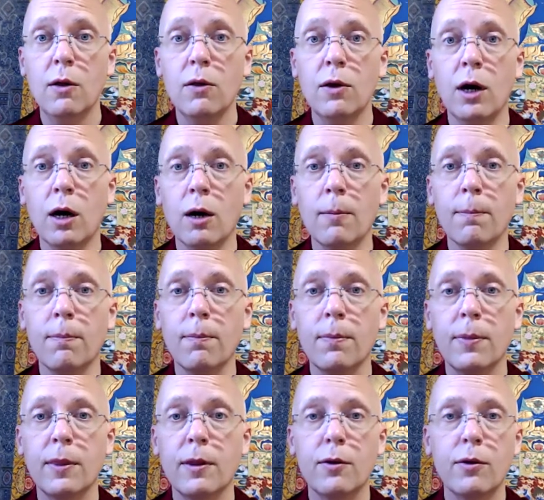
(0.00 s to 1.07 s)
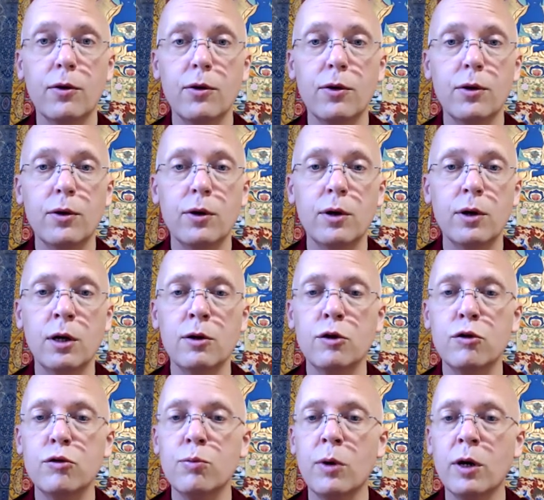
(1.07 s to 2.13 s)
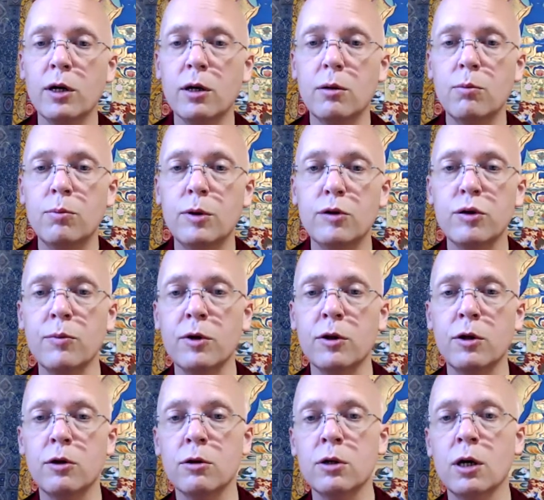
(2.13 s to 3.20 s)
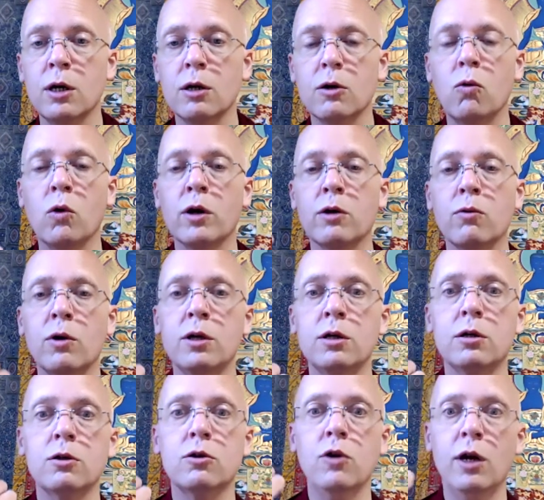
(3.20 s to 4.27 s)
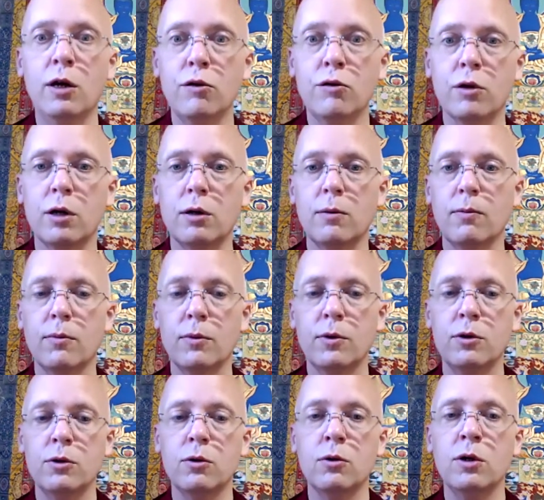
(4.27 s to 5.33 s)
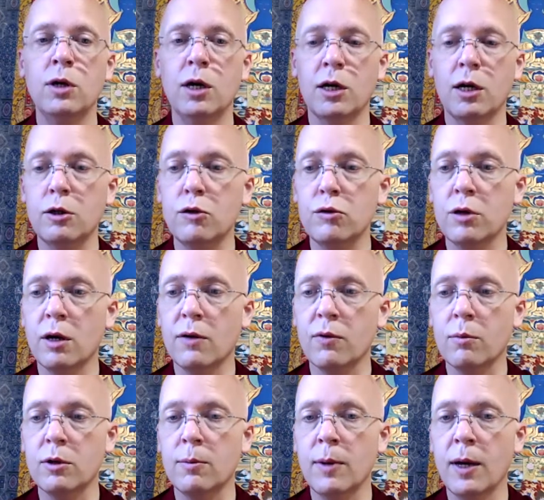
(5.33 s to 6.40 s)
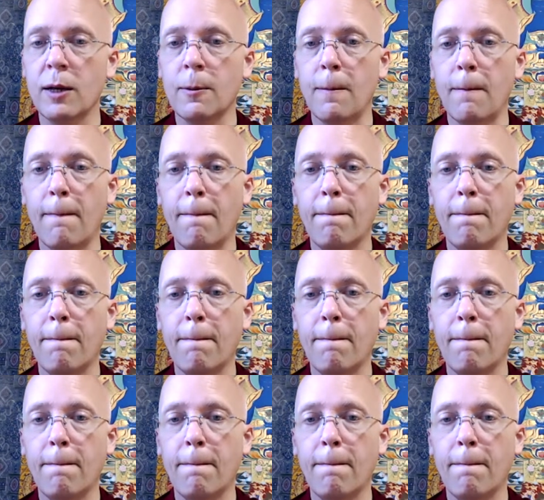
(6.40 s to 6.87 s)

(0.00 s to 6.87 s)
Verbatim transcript: Um, and this might be something that you're not quite ready to translate to yet, at least not from Tibetan.